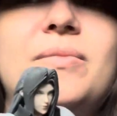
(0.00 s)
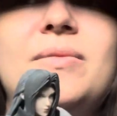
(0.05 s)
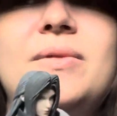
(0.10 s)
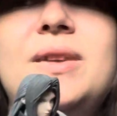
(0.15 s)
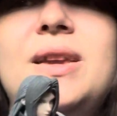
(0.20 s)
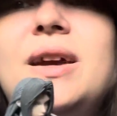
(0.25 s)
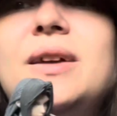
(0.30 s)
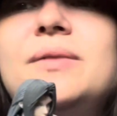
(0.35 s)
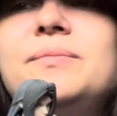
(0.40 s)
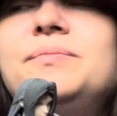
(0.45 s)

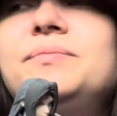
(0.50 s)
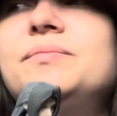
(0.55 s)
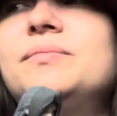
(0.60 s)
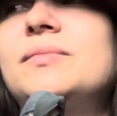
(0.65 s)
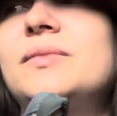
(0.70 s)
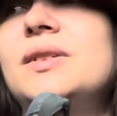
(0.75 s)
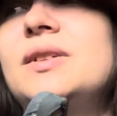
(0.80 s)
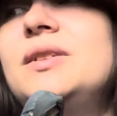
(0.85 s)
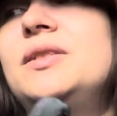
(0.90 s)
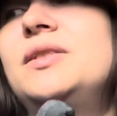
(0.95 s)
Yeah.
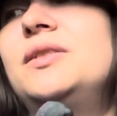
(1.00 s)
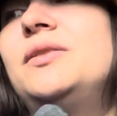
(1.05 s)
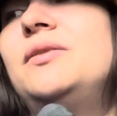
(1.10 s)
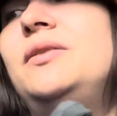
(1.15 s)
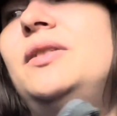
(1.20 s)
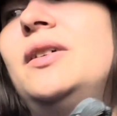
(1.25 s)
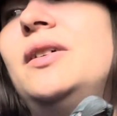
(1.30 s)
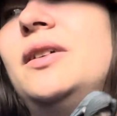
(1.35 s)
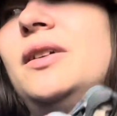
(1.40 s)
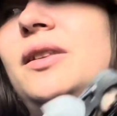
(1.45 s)
So
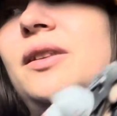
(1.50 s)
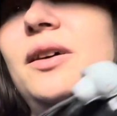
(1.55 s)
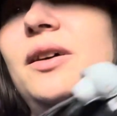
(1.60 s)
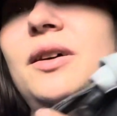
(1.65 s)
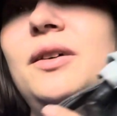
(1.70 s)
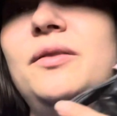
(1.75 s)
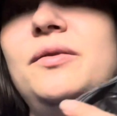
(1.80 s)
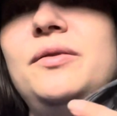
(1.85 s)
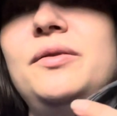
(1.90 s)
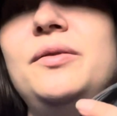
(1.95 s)
yeah, I
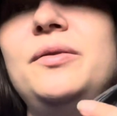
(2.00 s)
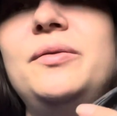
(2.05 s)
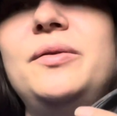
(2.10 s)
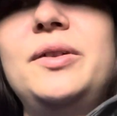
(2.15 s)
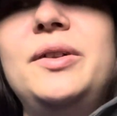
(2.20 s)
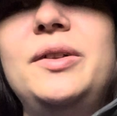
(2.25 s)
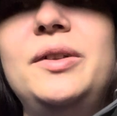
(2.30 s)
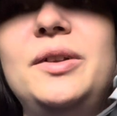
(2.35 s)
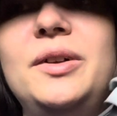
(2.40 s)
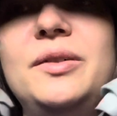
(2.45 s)
love
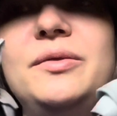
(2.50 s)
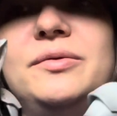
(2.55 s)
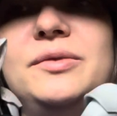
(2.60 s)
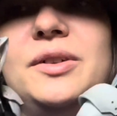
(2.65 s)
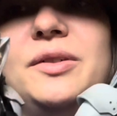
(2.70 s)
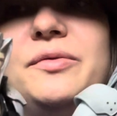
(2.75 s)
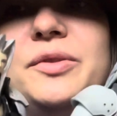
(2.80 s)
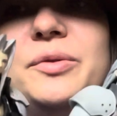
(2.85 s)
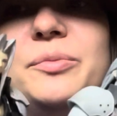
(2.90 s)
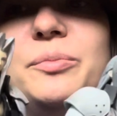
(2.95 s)

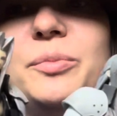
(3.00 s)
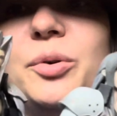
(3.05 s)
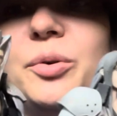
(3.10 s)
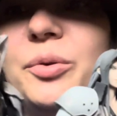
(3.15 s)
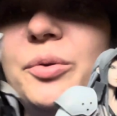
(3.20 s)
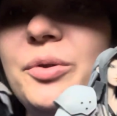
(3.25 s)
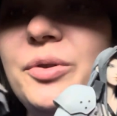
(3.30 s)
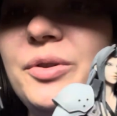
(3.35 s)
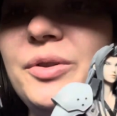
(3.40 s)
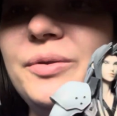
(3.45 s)
them
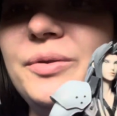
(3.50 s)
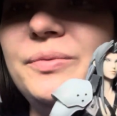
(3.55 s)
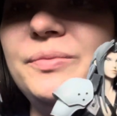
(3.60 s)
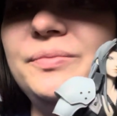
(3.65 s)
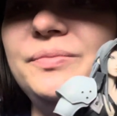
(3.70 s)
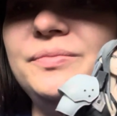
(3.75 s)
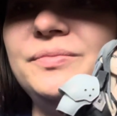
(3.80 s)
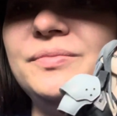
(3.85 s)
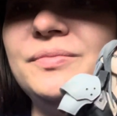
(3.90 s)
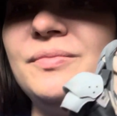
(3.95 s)
both.
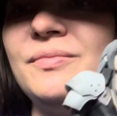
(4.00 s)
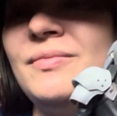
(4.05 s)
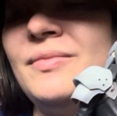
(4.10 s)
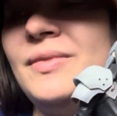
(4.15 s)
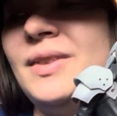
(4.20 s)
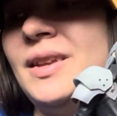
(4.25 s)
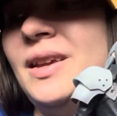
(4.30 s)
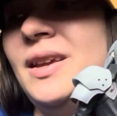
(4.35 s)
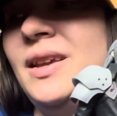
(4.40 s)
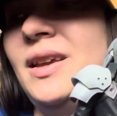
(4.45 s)

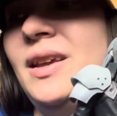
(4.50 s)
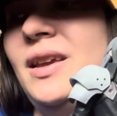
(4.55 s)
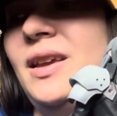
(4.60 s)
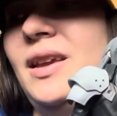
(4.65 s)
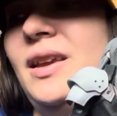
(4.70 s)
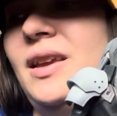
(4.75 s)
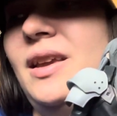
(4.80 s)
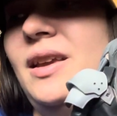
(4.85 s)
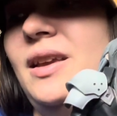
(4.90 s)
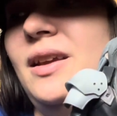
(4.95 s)

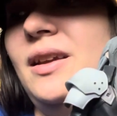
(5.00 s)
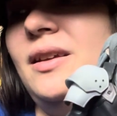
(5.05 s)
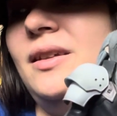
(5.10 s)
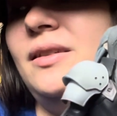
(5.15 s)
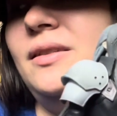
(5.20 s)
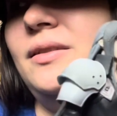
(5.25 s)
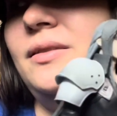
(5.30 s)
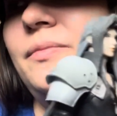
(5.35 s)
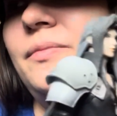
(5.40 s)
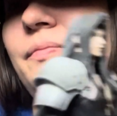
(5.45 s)

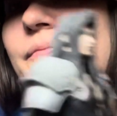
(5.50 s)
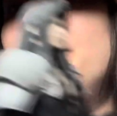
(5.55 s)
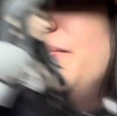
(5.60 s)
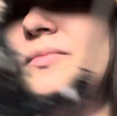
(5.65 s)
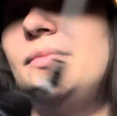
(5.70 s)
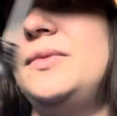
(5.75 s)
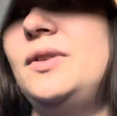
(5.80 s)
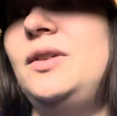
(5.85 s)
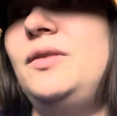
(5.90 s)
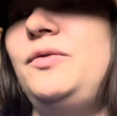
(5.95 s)
And
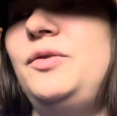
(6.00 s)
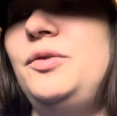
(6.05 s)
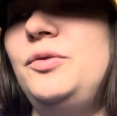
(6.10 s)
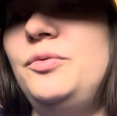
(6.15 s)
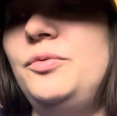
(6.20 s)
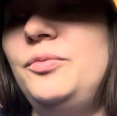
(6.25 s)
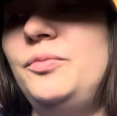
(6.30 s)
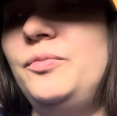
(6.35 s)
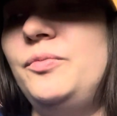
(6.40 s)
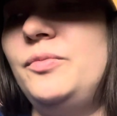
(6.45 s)
if
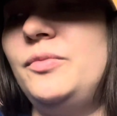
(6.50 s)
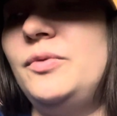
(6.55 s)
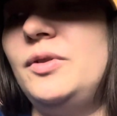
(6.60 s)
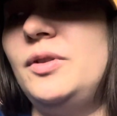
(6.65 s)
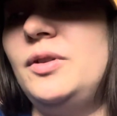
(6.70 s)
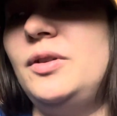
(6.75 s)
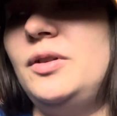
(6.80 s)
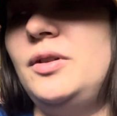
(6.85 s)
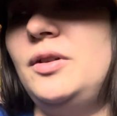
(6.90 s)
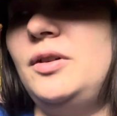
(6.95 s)
you
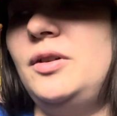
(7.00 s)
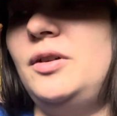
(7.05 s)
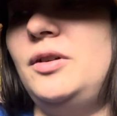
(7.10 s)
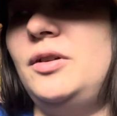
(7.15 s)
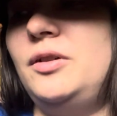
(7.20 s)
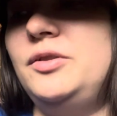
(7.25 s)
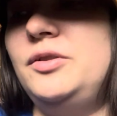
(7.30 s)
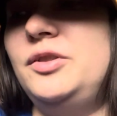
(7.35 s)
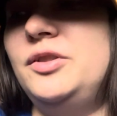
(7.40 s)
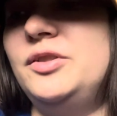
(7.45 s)

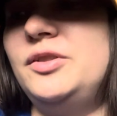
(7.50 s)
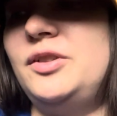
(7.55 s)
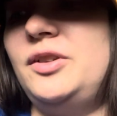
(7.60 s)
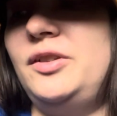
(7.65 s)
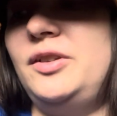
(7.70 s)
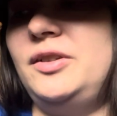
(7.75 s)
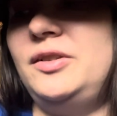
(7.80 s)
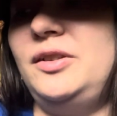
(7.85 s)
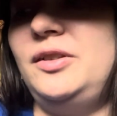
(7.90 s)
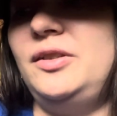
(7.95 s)
are just
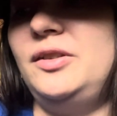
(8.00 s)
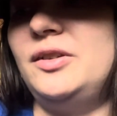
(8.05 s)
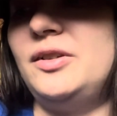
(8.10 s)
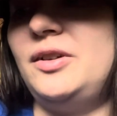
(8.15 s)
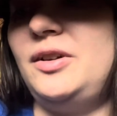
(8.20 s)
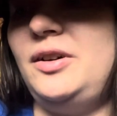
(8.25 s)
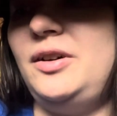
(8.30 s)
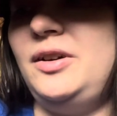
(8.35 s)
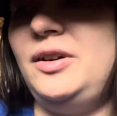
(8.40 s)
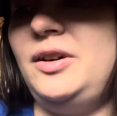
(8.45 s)
collecting the
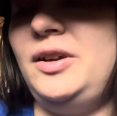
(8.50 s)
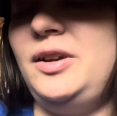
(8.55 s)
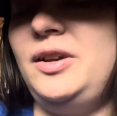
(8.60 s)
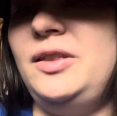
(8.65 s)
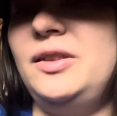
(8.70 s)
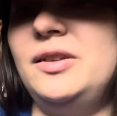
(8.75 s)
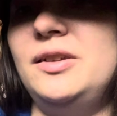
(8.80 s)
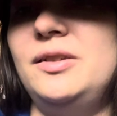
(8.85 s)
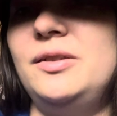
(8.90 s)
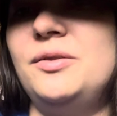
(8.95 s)
Kai,
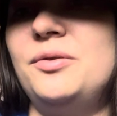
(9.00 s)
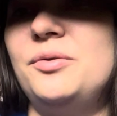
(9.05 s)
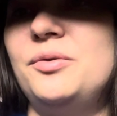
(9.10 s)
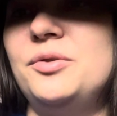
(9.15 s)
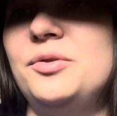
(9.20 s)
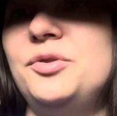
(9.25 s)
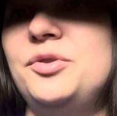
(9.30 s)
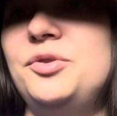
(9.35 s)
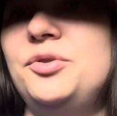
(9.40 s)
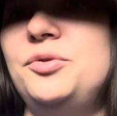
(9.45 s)
then of
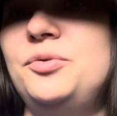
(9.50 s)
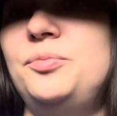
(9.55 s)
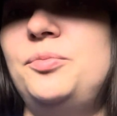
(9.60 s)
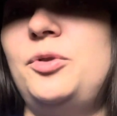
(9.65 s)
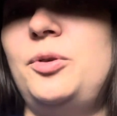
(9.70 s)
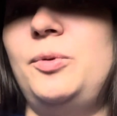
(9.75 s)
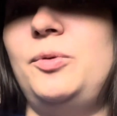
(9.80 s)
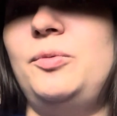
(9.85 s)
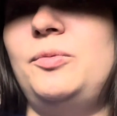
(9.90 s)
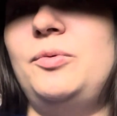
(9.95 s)
course you
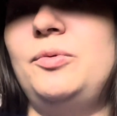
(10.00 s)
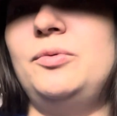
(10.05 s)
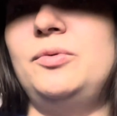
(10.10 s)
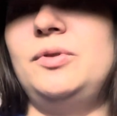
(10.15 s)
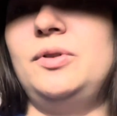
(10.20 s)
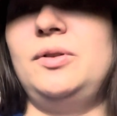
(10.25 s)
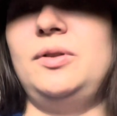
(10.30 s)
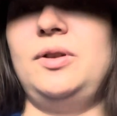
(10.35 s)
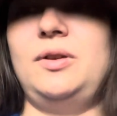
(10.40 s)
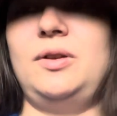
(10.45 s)
probably won't
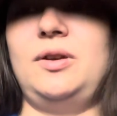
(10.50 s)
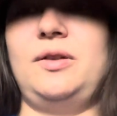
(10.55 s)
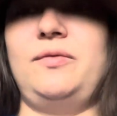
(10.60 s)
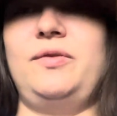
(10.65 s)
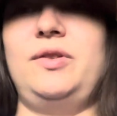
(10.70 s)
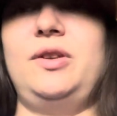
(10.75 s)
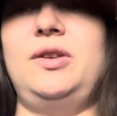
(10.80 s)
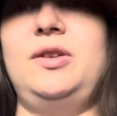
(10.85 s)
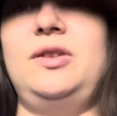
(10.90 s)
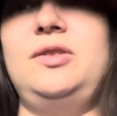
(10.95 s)
have
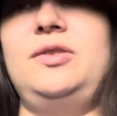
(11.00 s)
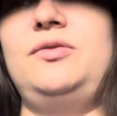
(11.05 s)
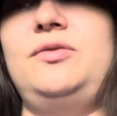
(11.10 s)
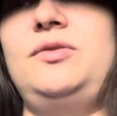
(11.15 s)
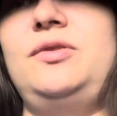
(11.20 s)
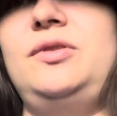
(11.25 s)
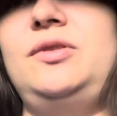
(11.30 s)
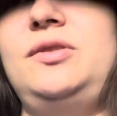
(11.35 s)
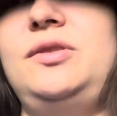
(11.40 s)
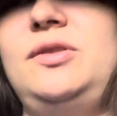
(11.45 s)
any
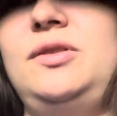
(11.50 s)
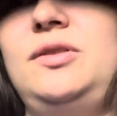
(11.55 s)
interest in